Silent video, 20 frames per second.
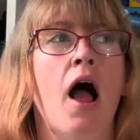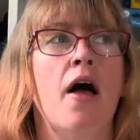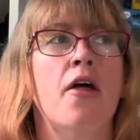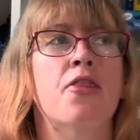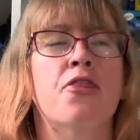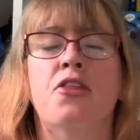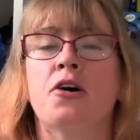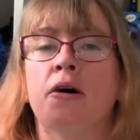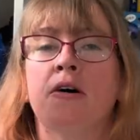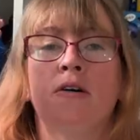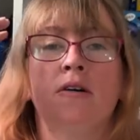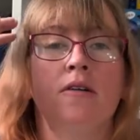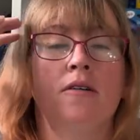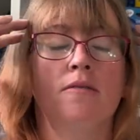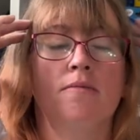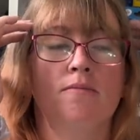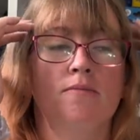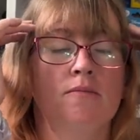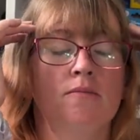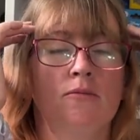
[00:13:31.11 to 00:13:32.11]
The
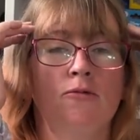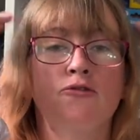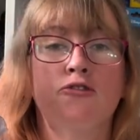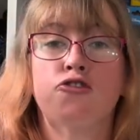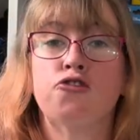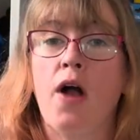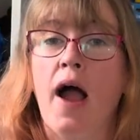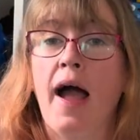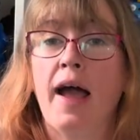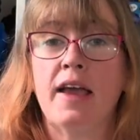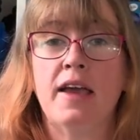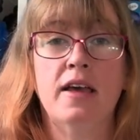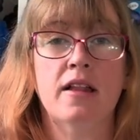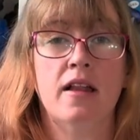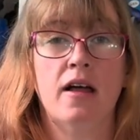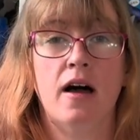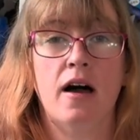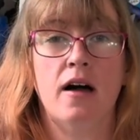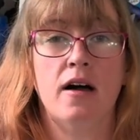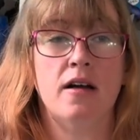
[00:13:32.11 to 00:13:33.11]

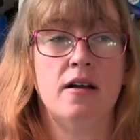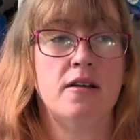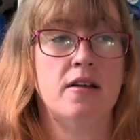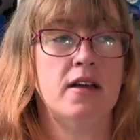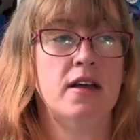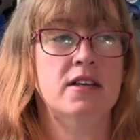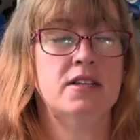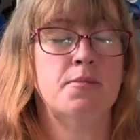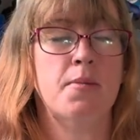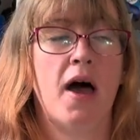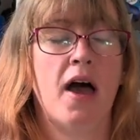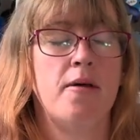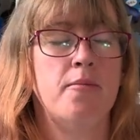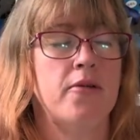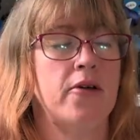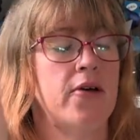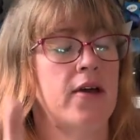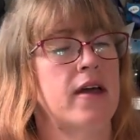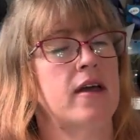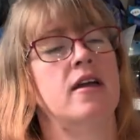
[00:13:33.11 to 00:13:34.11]
Dracula is
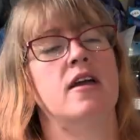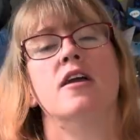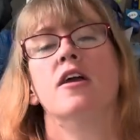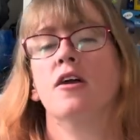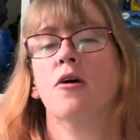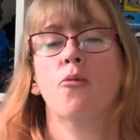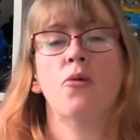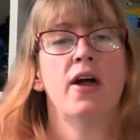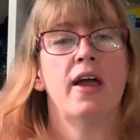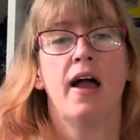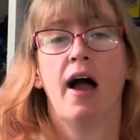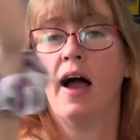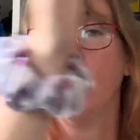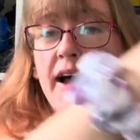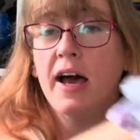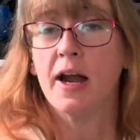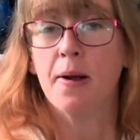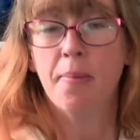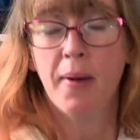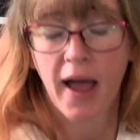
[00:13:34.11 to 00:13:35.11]
mind-blowing. Wait, I
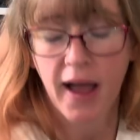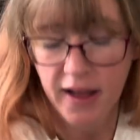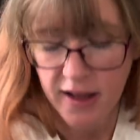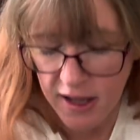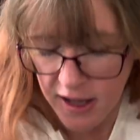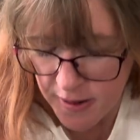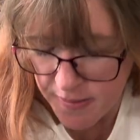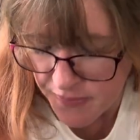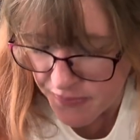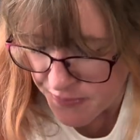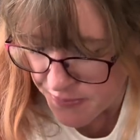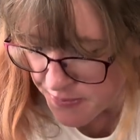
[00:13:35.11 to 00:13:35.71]
gotta back up.